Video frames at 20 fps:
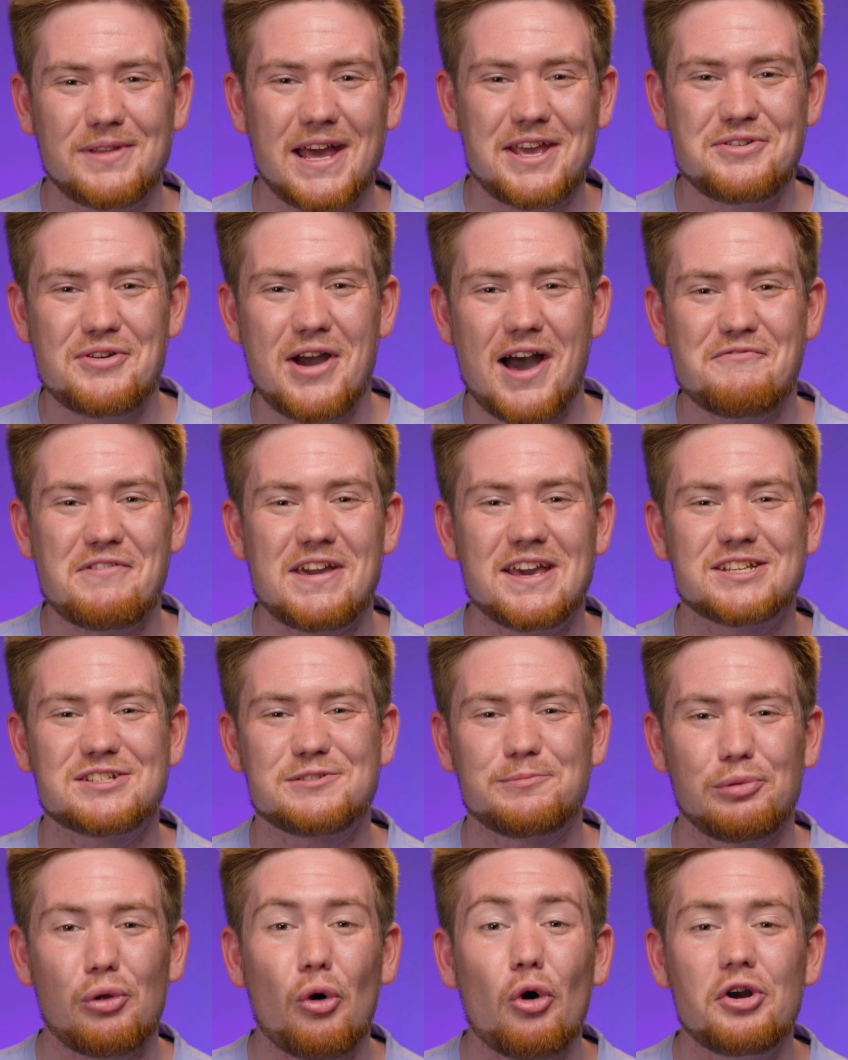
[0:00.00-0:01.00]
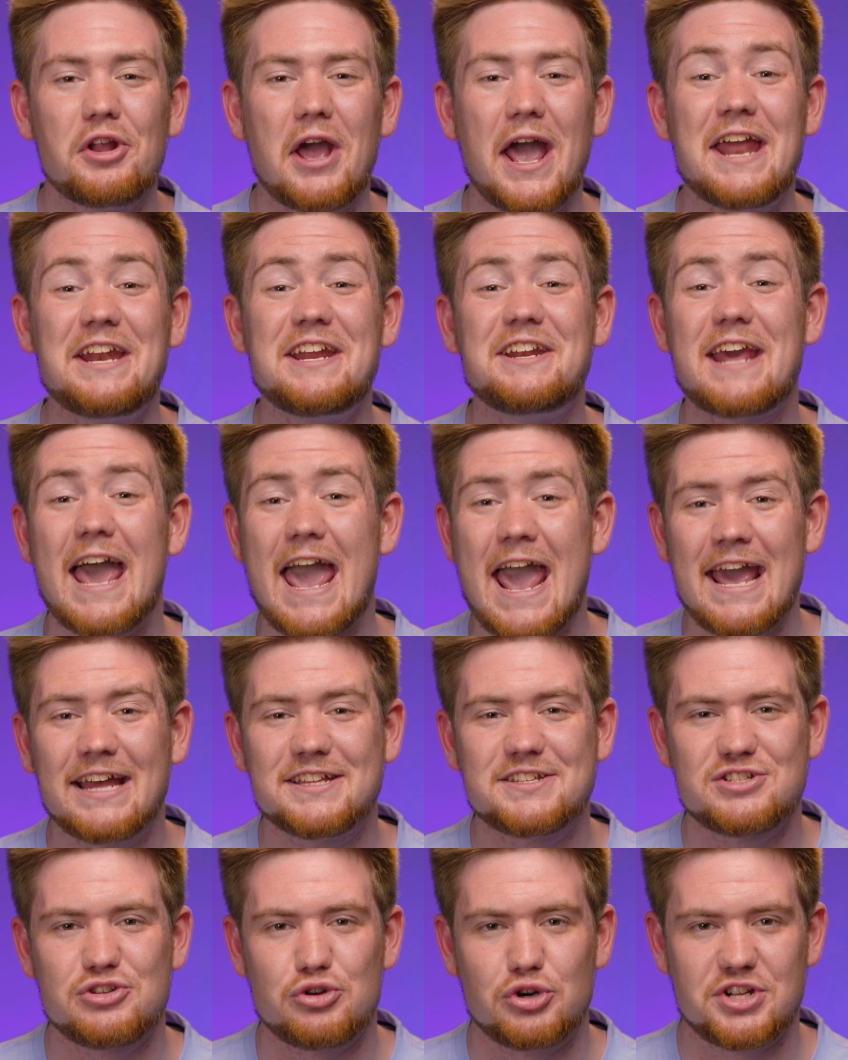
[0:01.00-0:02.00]
that you have explored and
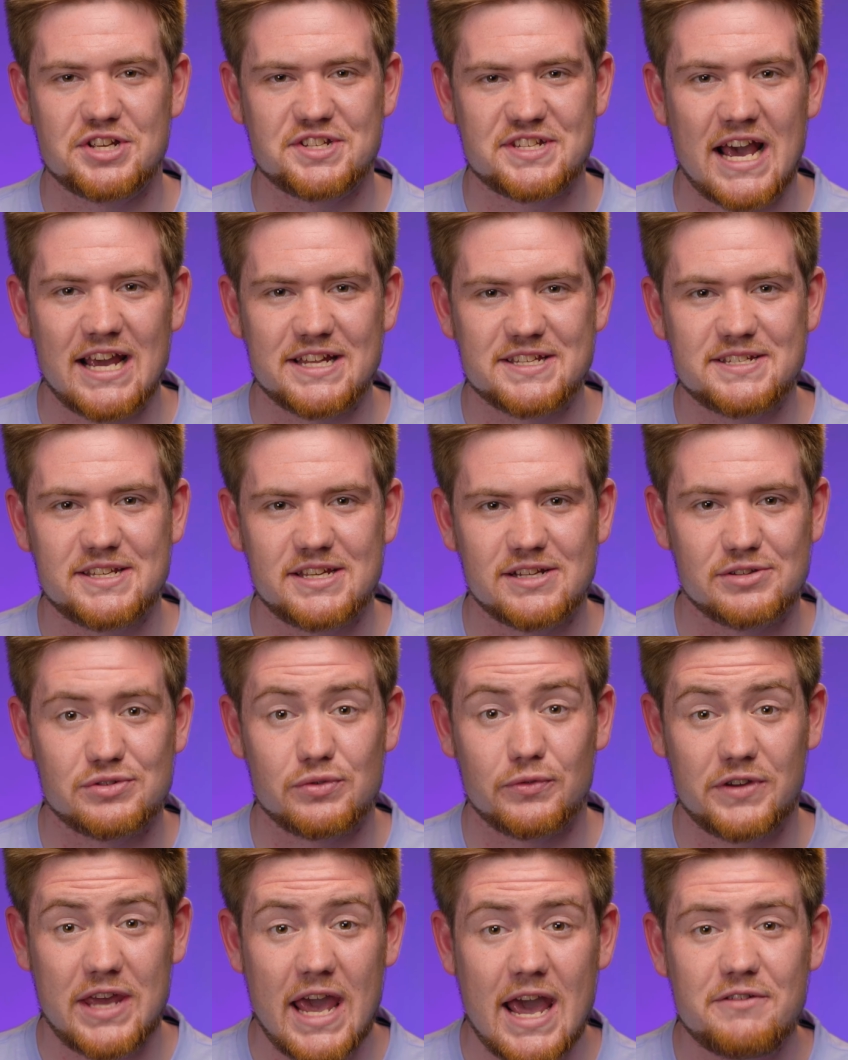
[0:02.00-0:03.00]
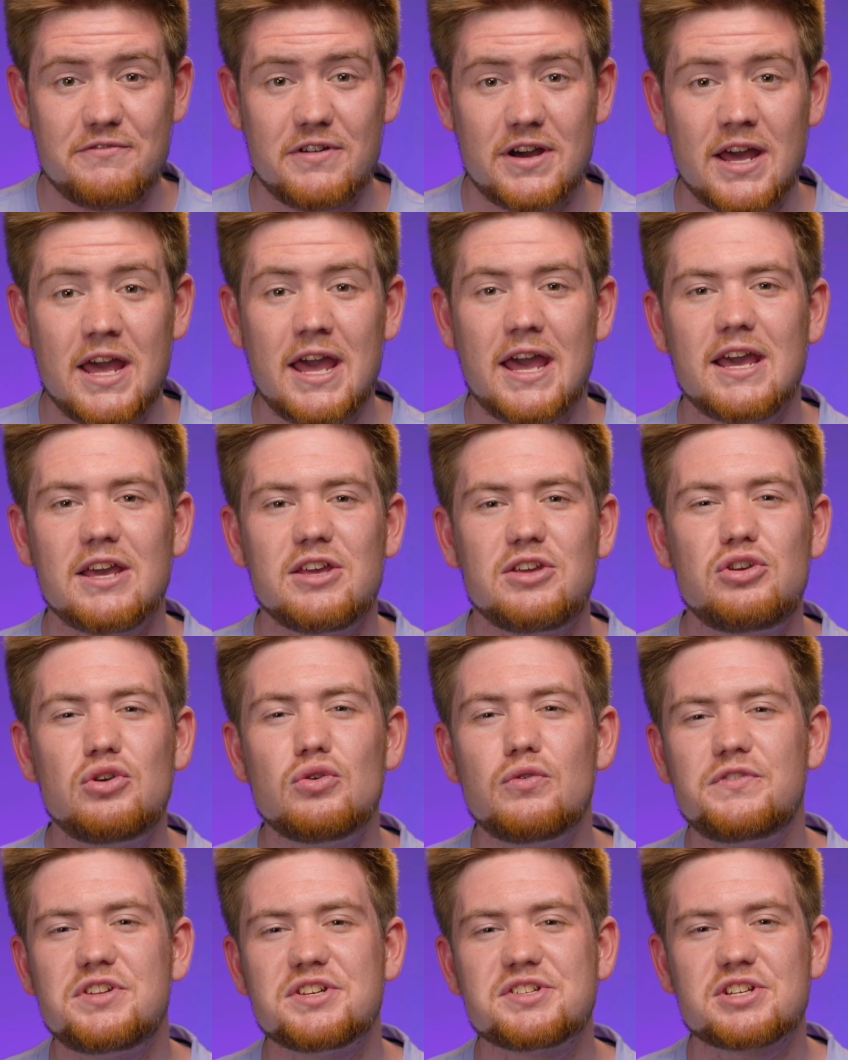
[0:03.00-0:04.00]
enhanced your design skills with Canva,
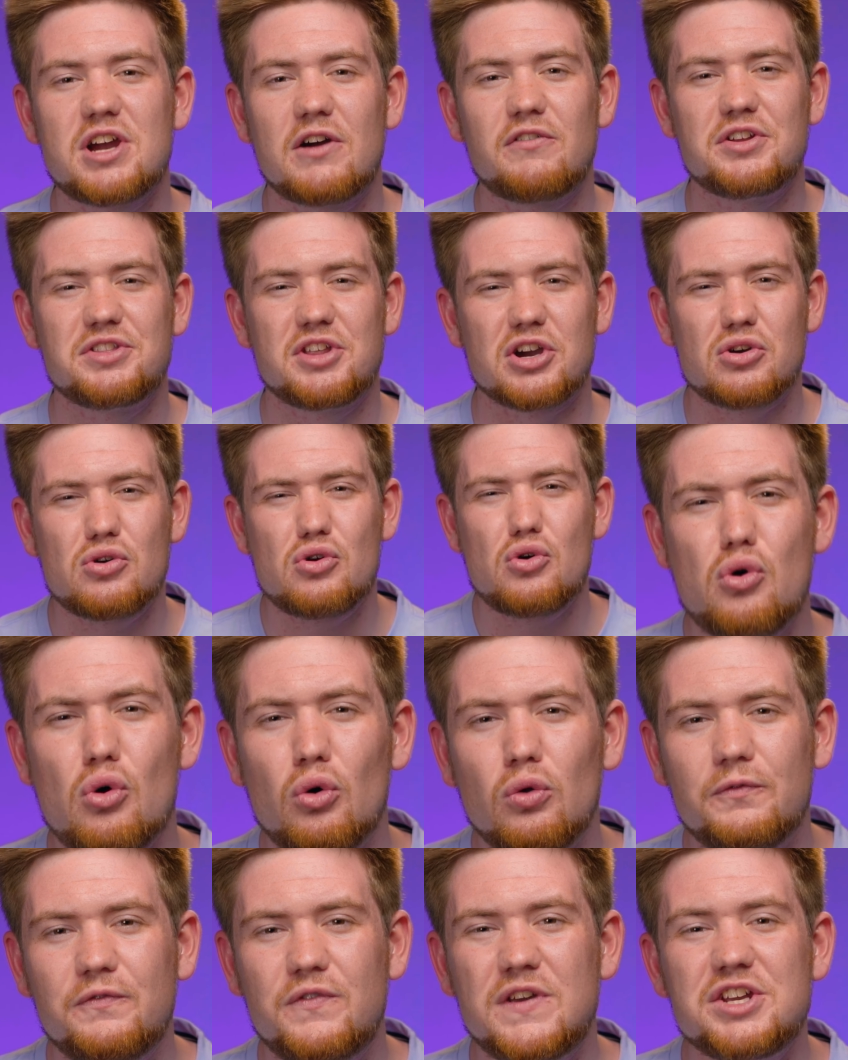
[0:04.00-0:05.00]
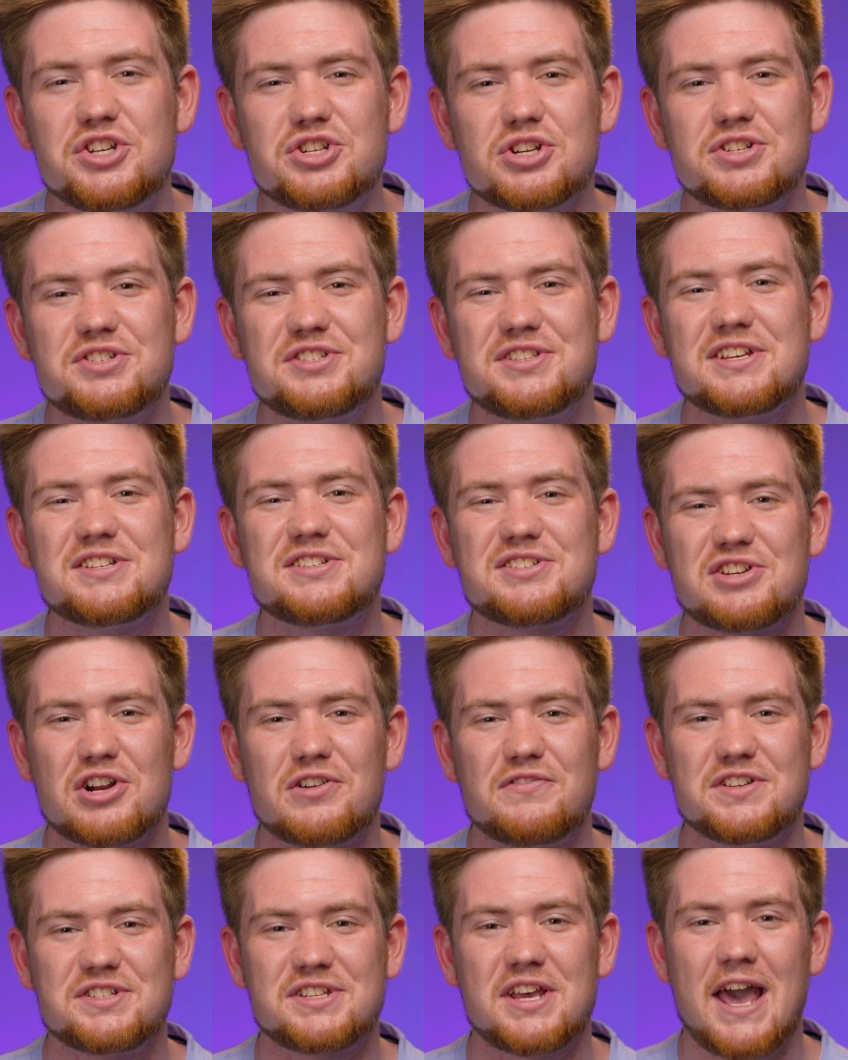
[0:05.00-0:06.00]
you've discovered the cool features this
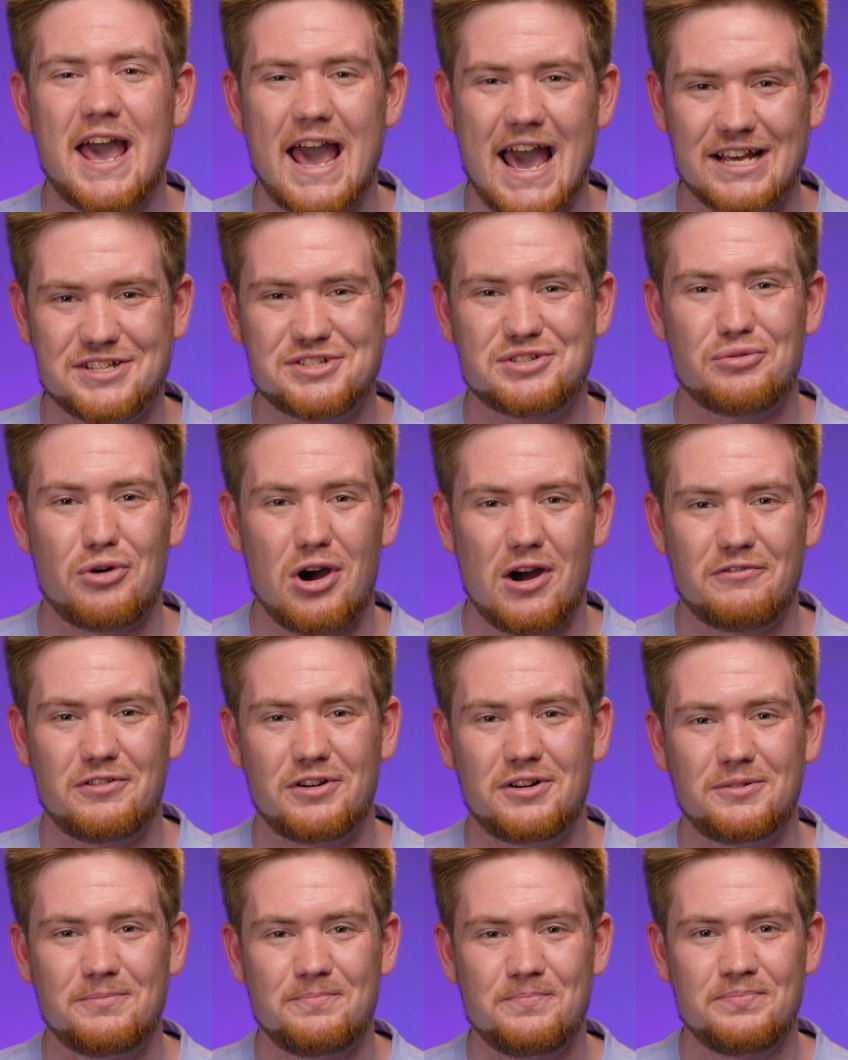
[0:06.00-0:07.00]
service has to offer.